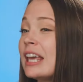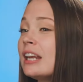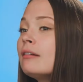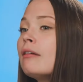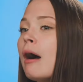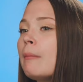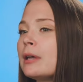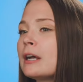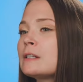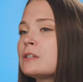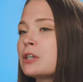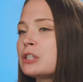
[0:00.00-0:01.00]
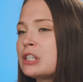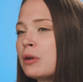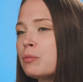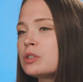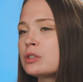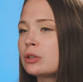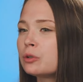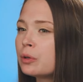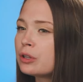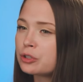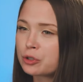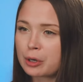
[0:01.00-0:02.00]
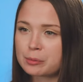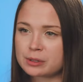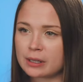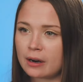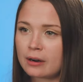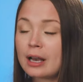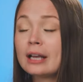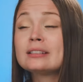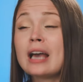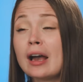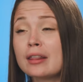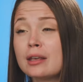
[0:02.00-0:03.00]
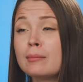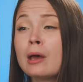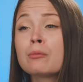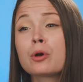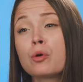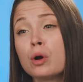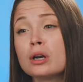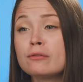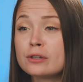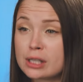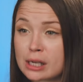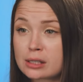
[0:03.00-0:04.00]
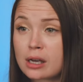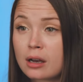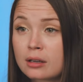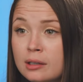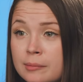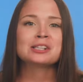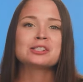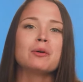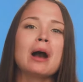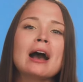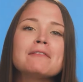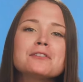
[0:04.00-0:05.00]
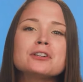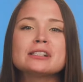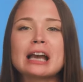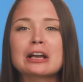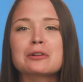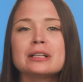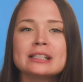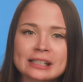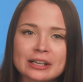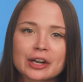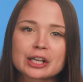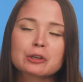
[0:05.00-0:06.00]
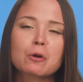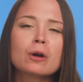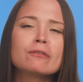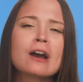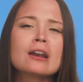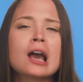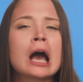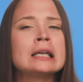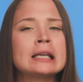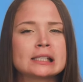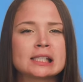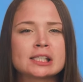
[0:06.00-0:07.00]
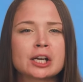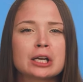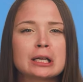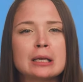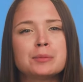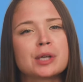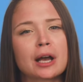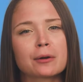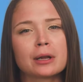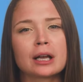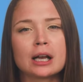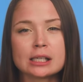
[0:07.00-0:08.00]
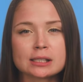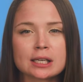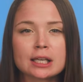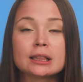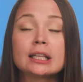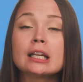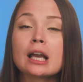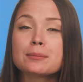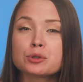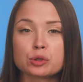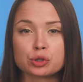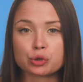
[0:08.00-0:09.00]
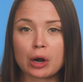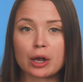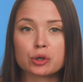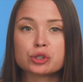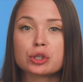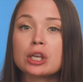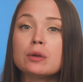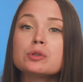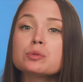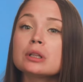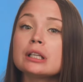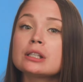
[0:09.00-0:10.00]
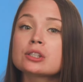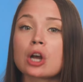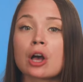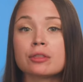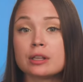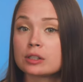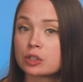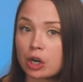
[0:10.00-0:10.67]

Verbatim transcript: They did not because their intent was to lure the Durhams there, attack them, and record it for TikTok. So after Zachary's hearing, the court found it unnecessary to keep Zachary in custody leading up to his trial, so he was released on these